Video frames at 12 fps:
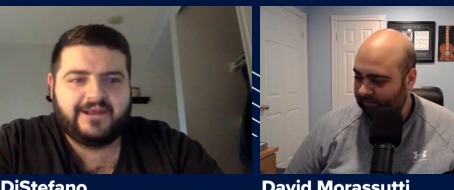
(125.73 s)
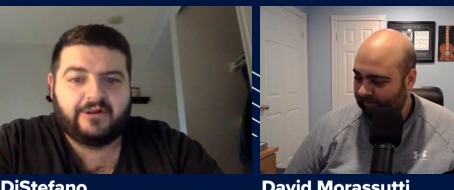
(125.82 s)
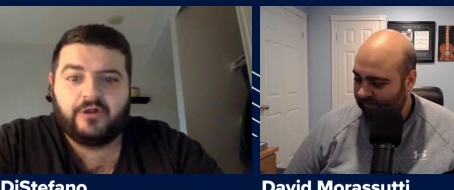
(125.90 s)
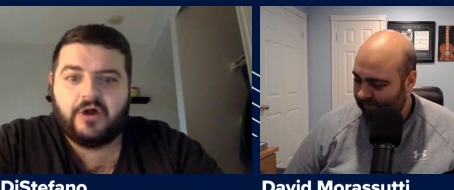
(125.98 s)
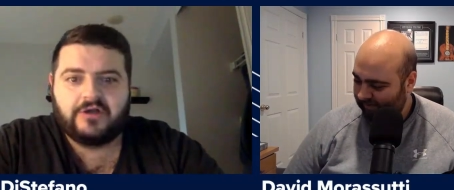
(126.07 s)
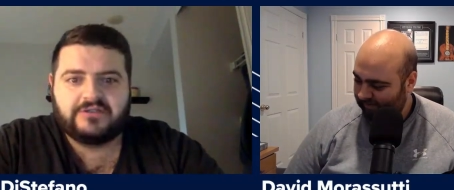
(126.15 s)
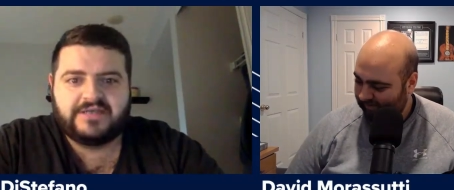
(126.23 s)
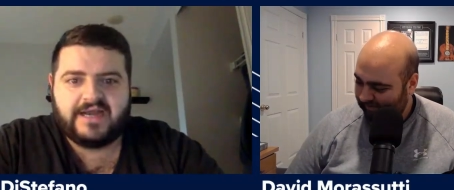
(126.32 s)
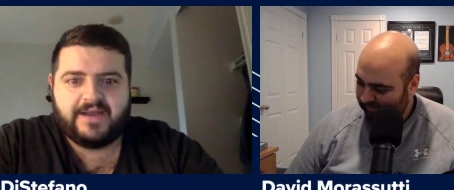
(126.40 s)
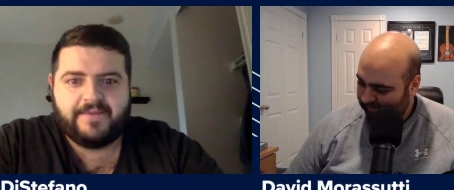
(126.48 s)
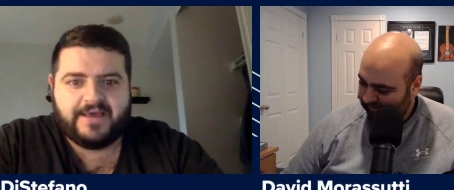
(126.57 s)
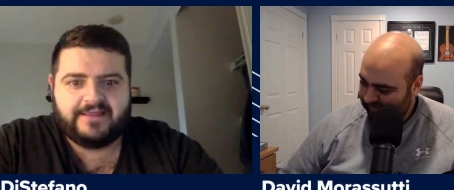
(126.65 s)
Speaker 1: in a long
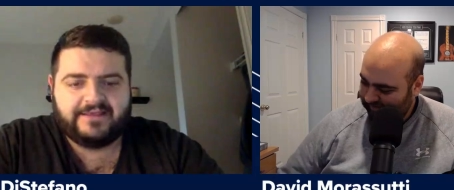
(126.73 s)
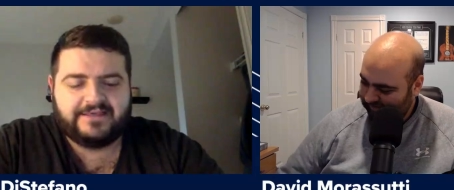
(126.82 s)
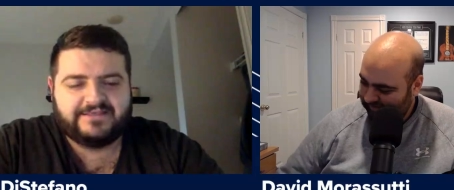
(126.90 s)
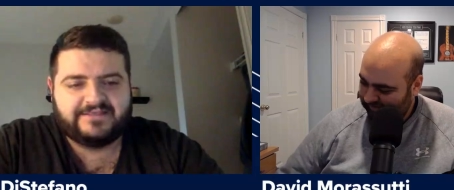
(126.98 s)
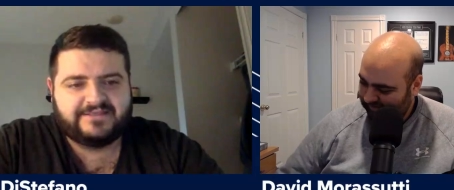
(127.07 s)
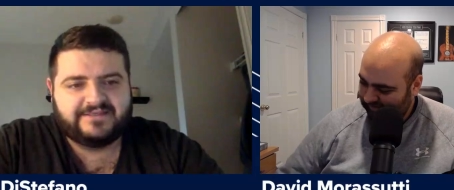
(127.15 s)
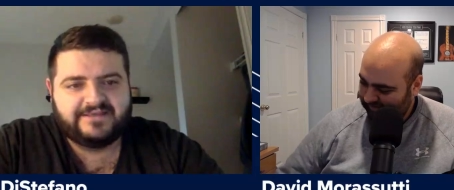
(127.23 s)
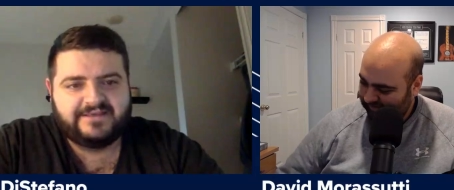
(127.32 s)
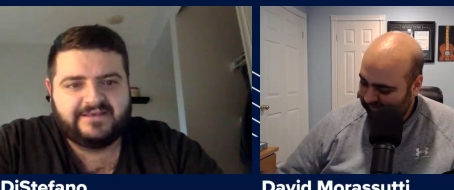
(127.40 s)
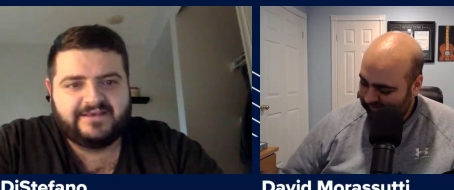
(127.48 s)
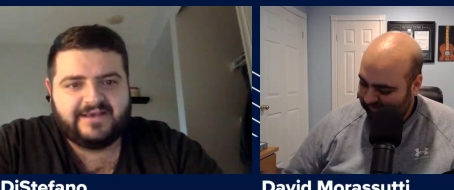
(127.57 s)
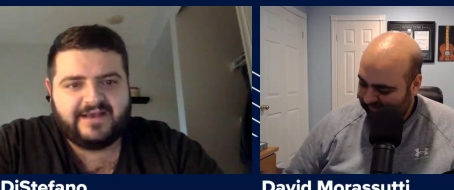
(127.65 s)
time at least
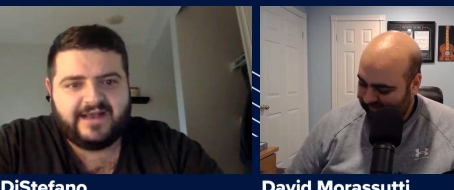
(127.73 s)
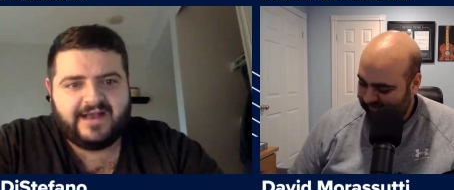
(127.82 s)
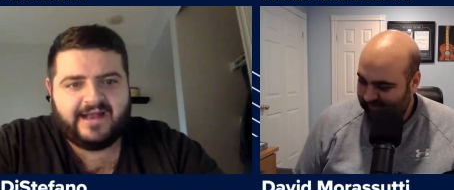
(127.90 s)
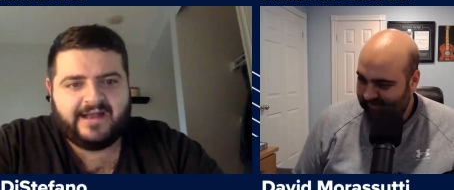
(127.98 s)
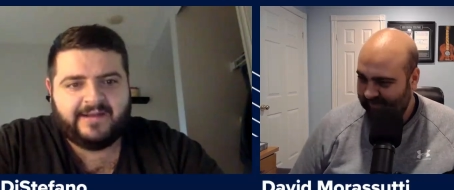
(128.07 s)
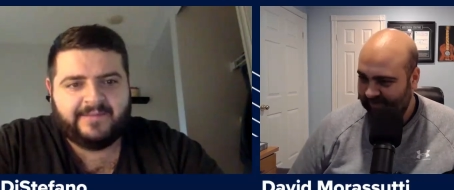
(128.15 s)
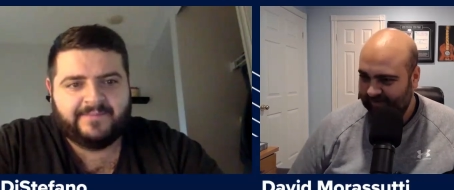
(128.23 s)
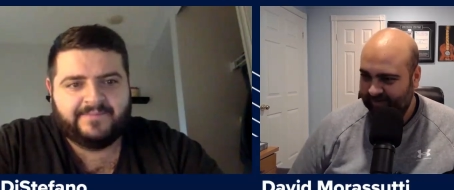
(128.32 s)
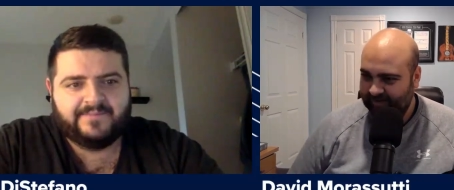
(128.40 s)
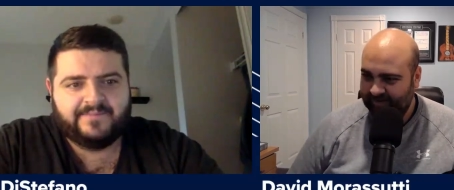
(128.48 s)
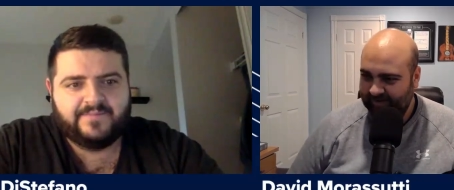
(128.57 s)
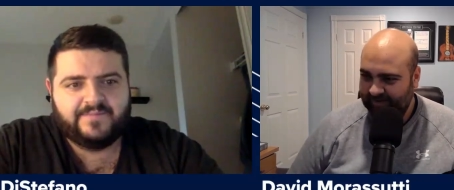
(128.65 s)
um,
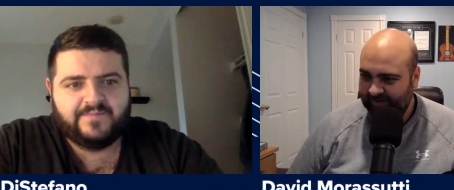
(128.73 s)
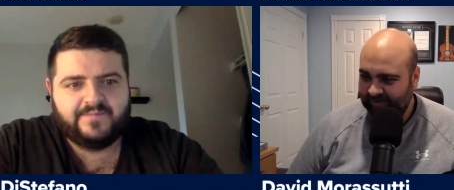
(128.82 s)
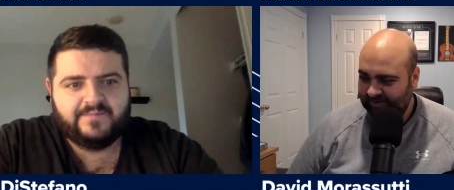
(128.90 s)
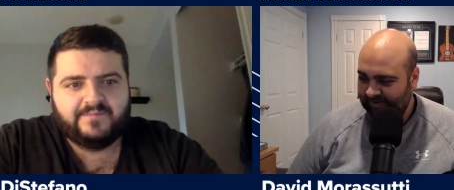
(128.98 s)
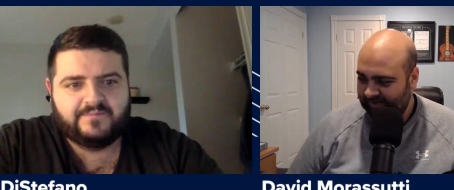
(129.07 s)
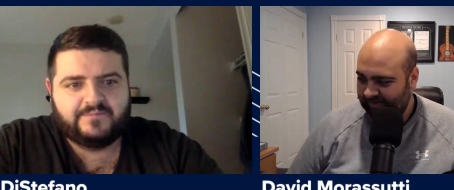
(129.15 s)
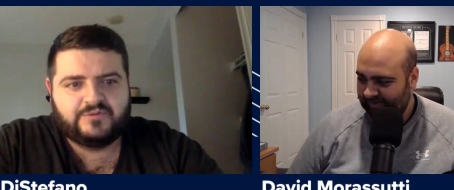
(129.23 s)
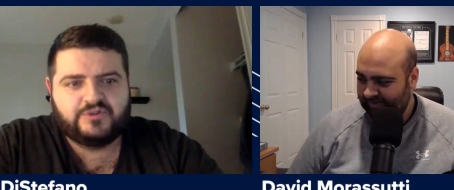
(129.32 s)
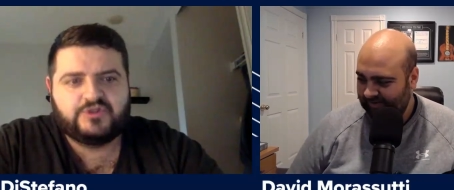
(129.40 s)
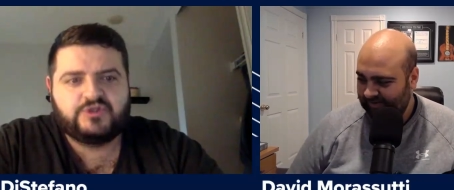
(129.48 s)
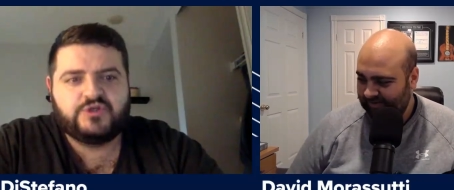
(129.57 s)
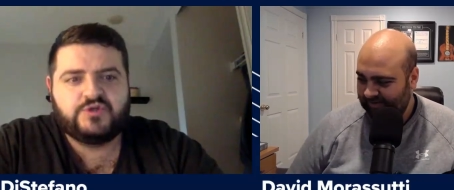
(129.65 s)

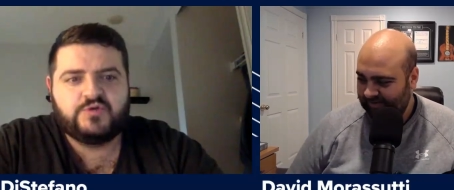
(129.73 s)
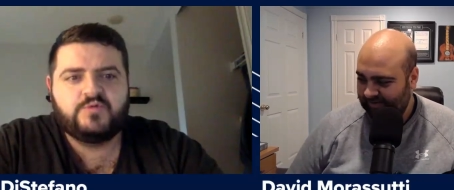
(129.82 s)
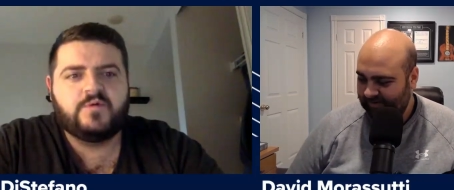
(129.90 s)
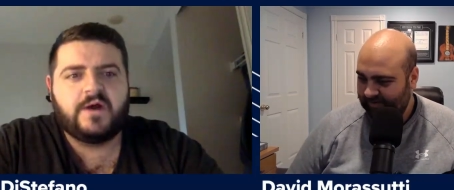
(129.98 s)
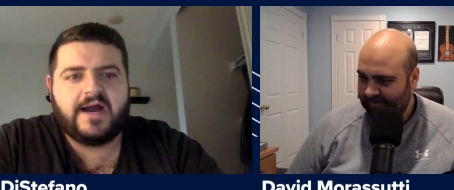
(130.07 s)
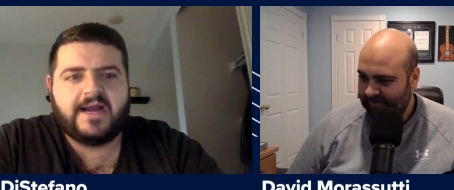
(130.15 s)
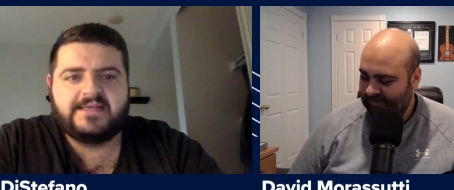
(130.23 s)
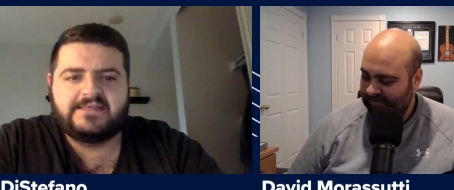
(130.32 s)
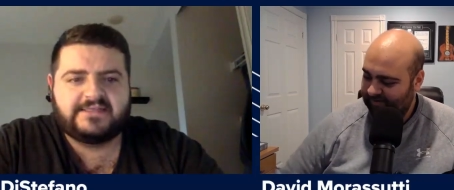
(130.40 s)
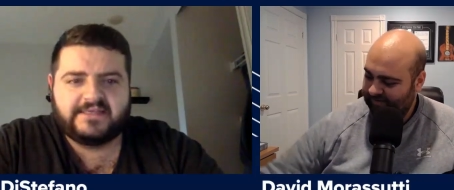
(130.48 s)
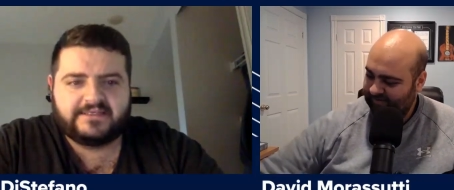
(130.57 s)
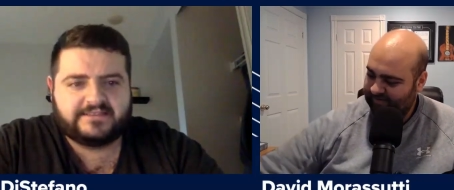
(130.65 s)
two
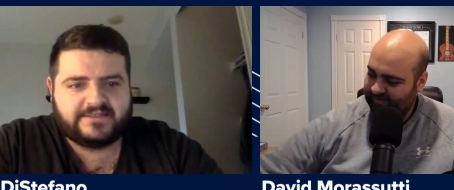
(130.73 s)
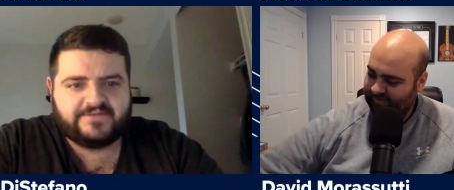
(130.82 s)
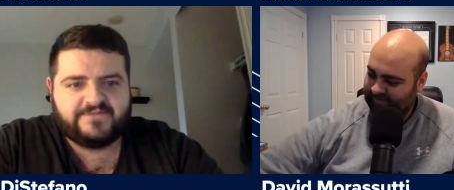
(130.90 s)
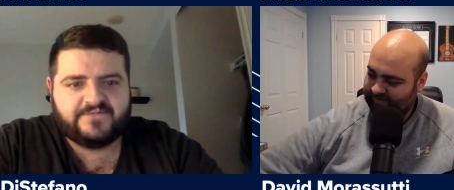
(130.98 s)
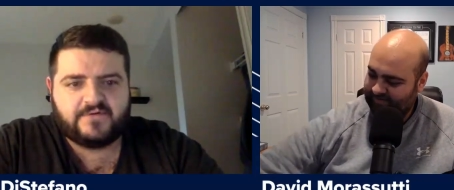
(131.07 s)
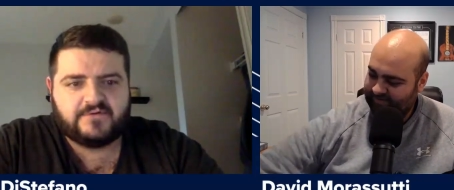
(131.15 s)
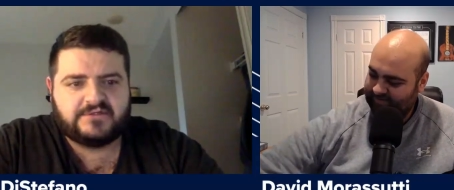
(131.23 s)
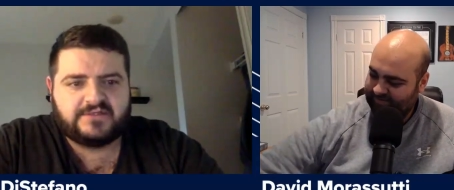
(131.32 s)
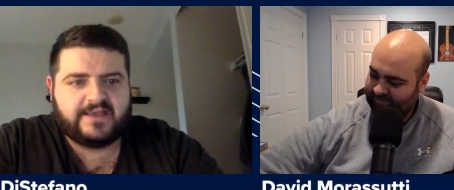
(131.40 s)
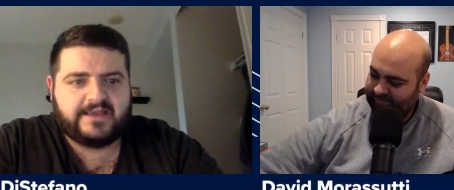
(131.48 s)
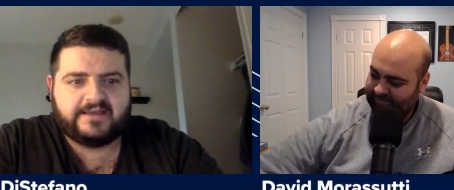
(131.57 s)
icings in the first